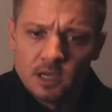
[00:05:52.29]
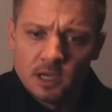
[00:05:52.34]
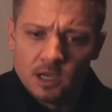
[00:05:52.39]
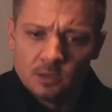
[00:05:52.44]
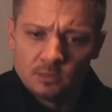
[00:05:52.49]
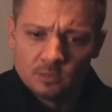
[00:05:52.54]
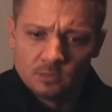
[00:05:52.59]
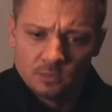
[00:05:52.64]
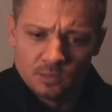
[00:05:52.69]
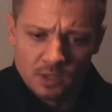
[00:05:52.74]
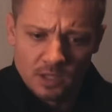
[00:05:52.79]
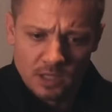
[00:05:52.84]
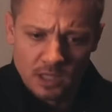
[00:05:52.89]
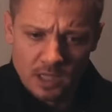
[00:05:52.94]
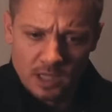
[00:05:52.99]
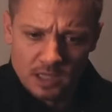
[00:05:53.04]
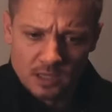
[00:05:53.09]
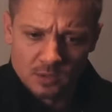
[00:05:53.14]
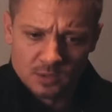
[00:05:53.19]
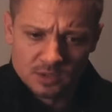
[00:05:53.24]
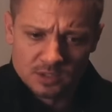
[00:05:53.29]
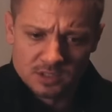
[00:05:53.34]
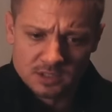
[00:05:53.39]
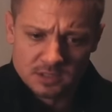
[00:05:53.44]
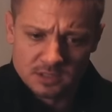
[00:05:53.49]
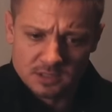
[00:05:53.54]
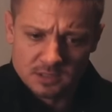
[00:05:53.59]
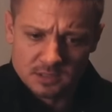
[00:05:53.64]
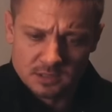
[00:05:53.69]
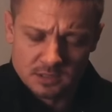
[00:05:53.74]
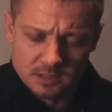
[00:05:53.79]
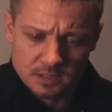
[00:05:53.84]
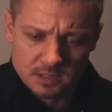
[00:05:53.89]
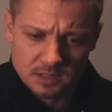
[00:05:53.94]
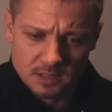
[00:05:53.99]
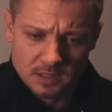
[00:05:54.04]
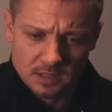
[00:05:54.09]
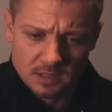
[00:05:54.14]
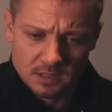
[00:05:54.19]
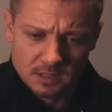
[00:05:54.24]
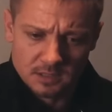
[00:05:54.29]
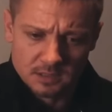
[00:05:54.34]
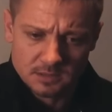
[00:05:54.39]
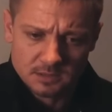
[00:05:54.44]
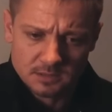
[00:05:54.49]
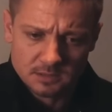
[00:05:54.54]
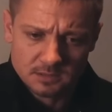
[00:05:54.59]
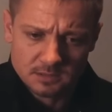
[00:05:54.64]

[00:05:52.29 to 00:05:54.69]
Um, it, it, was, yeah.